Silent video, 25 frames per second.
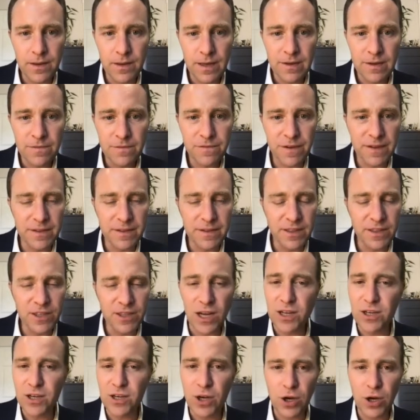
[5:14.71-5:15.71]
Finally,
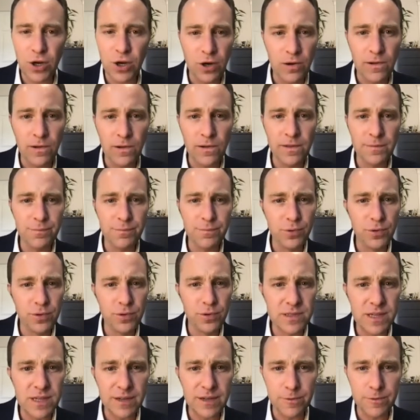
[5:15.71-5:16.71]
not all the
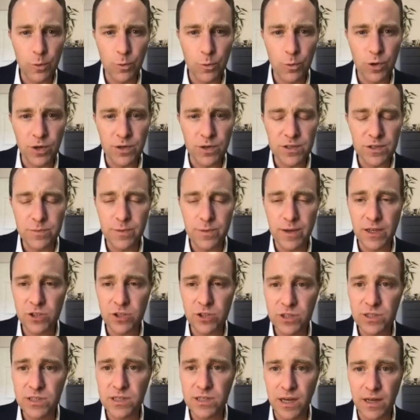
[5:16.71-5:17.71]
pools have rewards. We
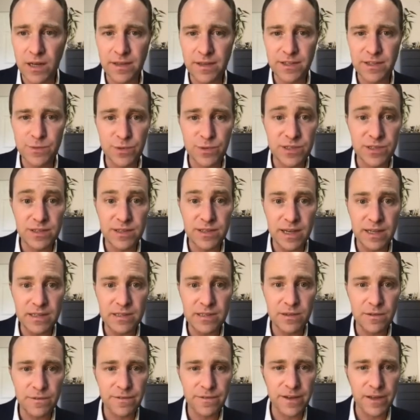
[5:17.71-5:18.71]
actually saw this was a test
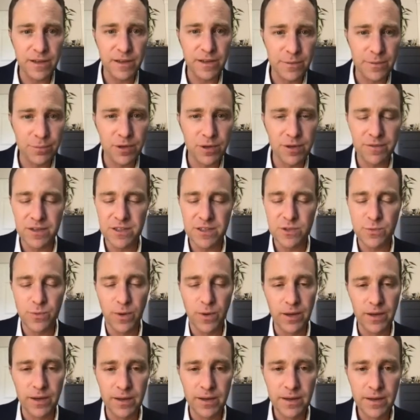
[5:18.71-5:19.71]
that failed in the previous
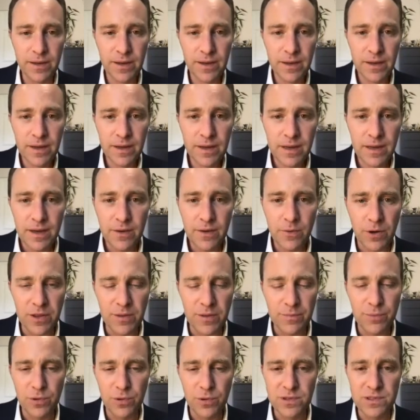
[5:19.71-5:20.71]
one. One of
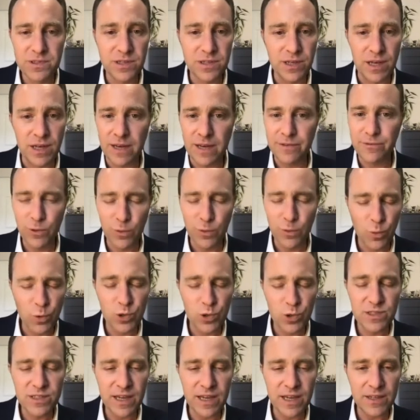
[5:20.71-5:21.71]
the pools did not have a
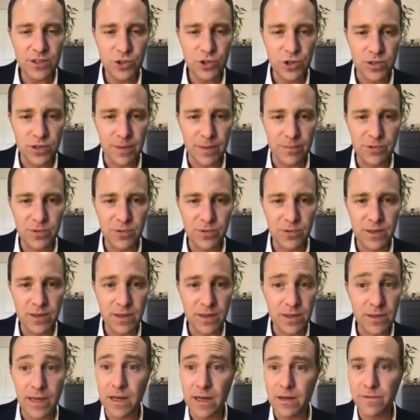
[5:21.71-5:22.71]
rewards gauge hooked up to it. A
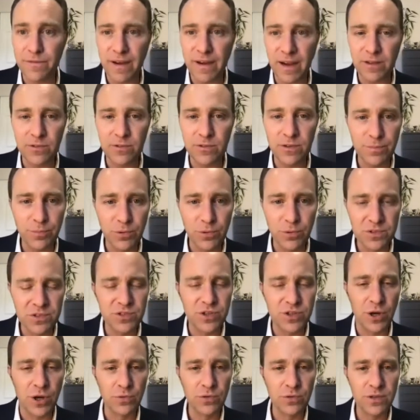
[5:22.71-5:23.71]
lot of factory pools
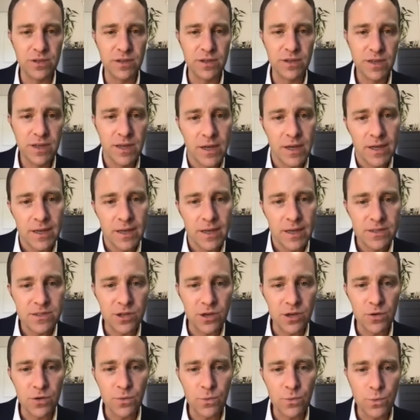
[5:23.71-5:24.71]
don't.
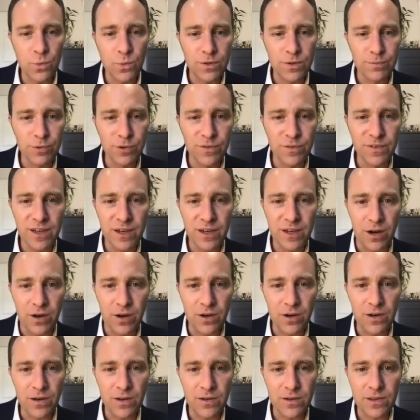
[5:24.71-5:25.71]
So we're moving
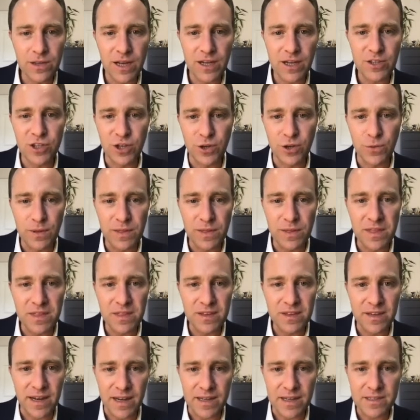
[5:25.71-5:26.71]
our logic within the
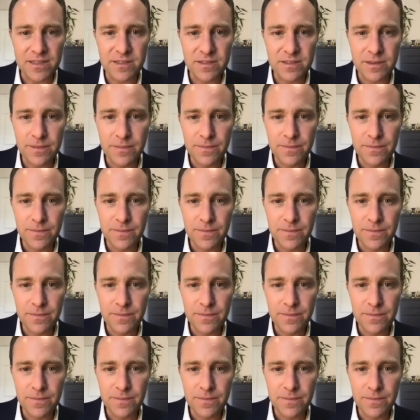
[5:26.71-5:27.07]
test.